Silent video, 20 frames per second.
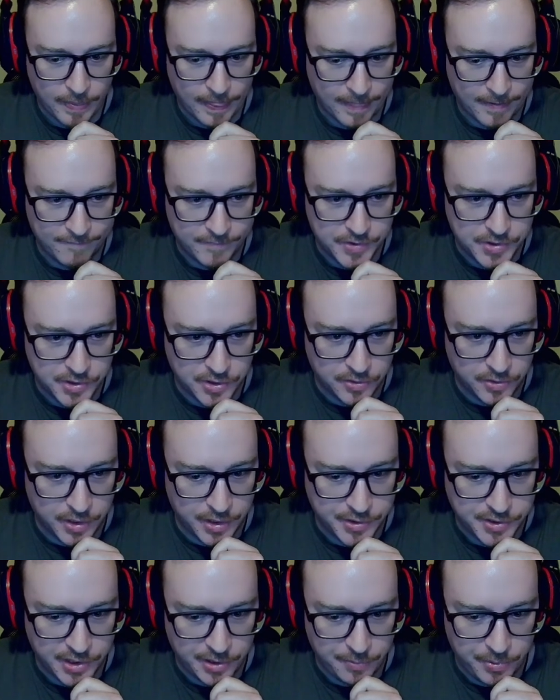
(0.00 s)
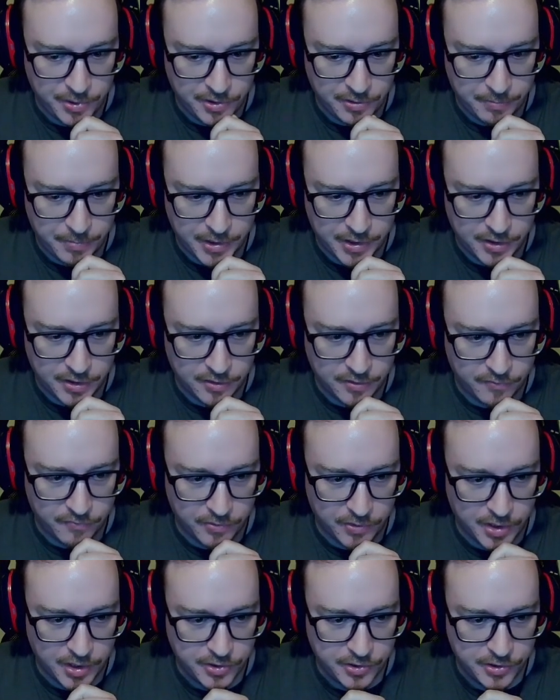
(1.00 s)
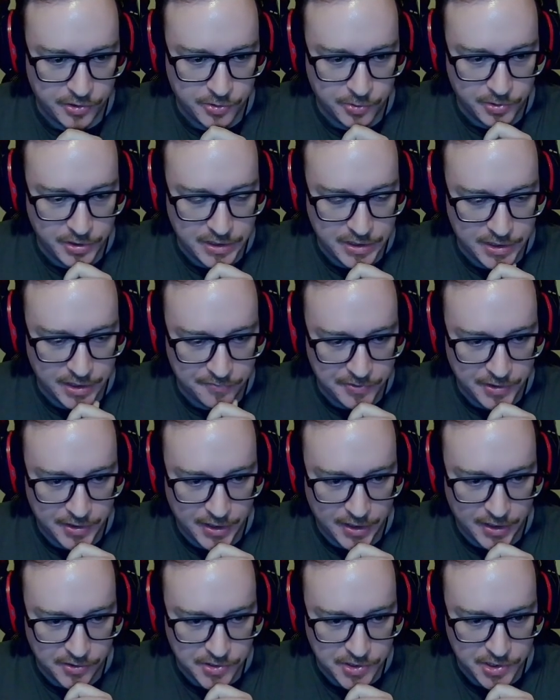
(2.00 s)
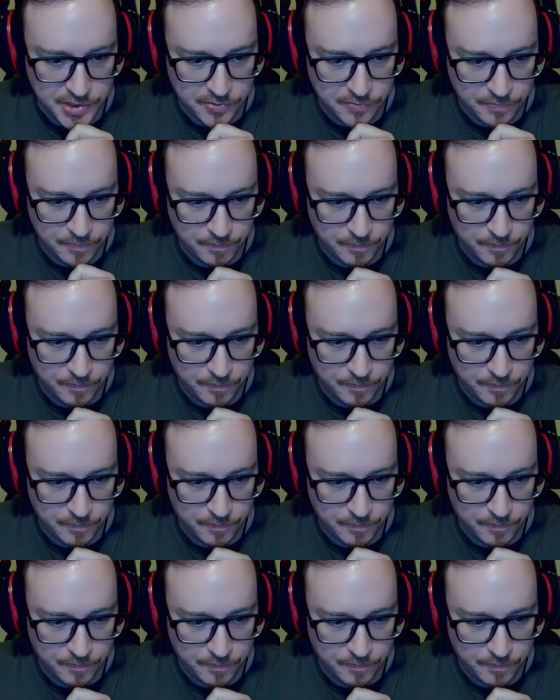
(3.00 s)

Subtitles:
So I type in a bet of 127,000.